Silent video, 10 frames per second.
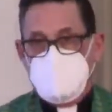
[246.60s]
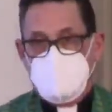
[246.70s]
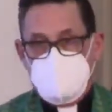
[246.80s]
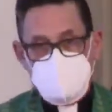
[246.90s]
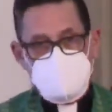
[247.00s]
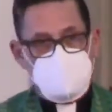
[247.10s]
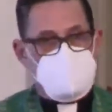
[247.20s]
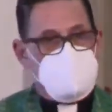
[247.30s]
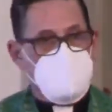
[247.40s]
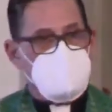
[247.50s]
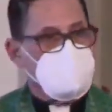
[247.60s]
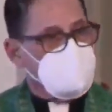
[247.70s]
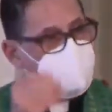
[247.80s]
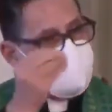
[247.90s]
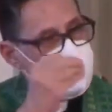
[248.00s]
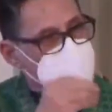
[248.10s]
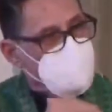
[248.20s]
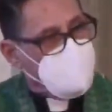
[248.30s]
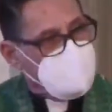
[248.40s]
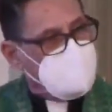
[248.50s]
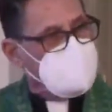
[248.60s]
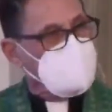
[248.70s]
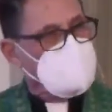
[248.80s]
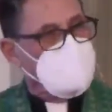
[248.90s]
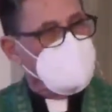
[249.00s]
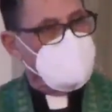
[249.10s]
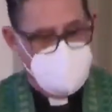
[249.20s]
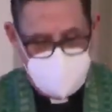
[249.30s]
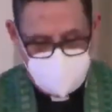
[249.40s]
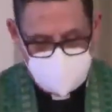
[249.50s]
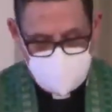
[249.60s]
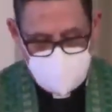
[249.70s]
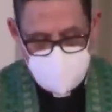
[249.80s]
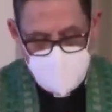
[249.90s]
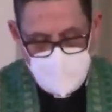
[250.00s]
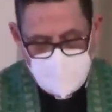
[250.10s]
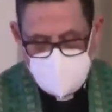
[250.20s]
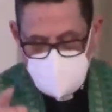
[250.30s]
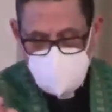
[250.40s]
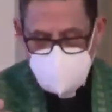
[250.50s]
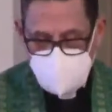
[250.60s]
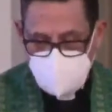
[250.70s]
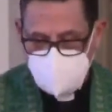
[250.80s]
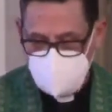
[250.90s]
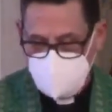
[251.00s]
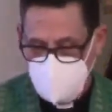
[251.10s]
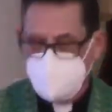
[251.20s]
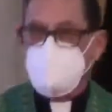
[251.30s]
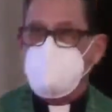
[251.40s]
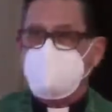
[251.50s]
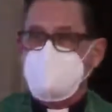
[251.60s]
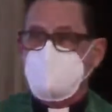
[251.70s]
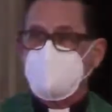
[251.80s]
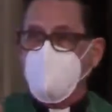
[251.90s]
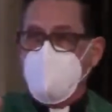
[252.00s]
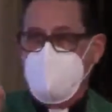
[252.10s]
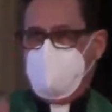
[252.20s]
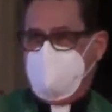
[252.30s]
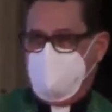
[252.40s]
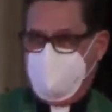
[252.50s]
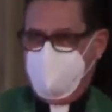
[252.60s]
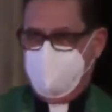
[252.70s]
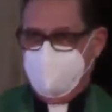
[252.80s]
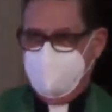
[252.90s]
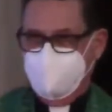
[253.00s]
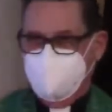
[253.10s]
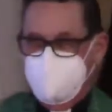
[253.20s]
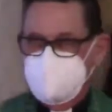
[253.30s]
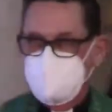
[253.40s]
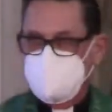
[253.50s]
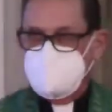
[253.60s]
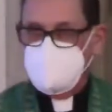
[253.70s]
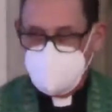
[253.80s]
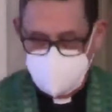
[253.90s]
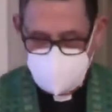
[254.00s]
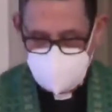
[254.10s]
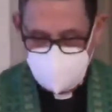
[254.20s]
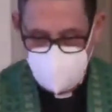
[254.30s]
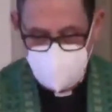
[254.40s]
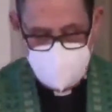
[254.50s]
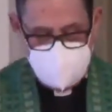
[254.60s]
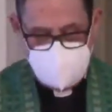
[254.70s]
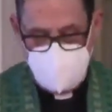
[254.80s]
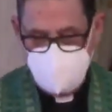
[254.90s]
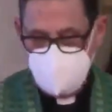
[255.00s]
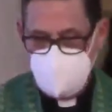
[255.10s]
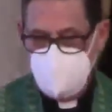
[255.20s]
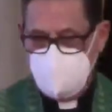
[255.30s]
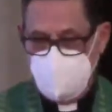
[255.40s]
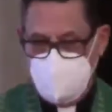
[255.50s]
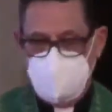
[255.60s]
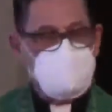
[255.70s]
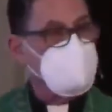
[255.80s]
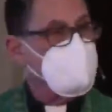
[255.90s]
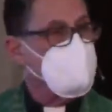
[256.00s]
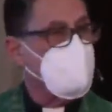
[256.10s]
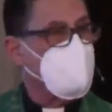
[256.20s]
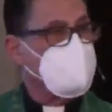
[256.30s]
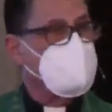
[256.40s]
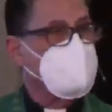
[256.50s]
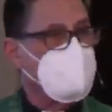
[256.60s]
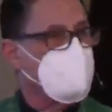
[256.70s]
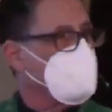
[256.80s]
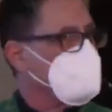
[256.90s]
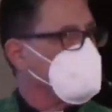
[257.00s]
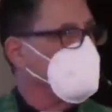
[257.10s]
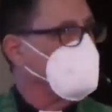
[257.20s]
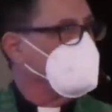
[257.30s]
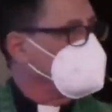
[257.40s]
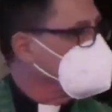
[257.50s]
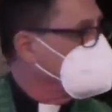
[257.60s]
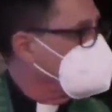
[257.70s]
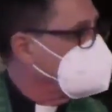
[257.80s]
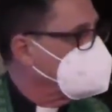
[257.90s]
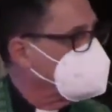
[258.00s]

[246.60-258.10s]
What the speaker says: And this is exactly, it feeds right into the line I'm about to say. But you said to yourself, breakfast can wait. Right, Lori? Breakfast can wait. I'm choosing to join in this holy time.